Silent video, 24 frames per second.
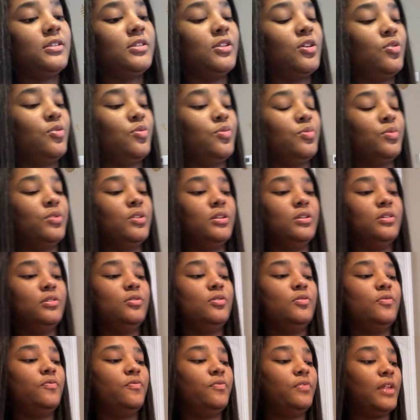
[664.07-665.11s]
So the
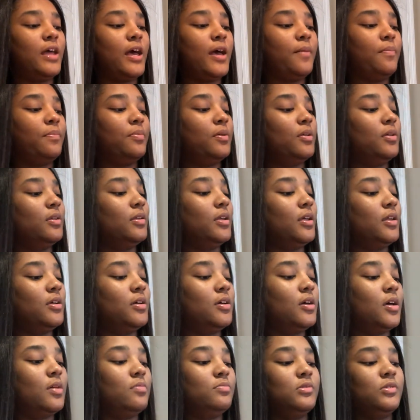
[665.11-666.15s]
little flap that it
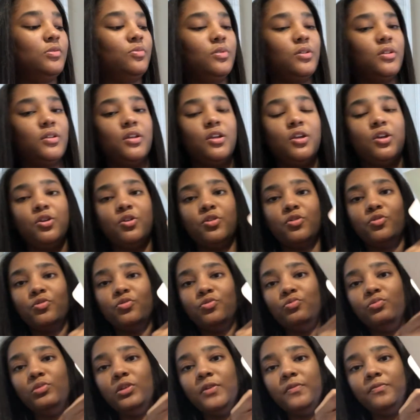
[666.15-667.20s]
comes with,
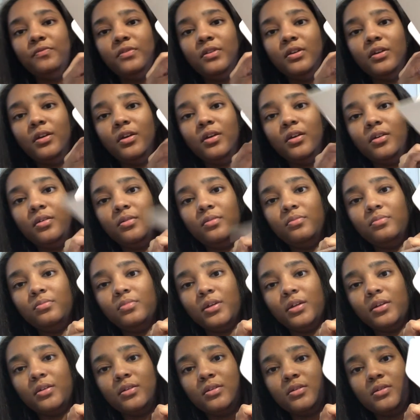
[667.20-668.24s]
you lift it up
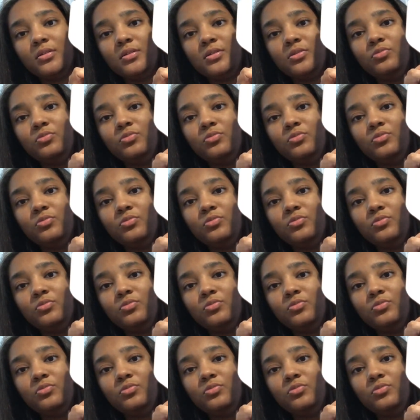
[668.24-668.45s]
like this.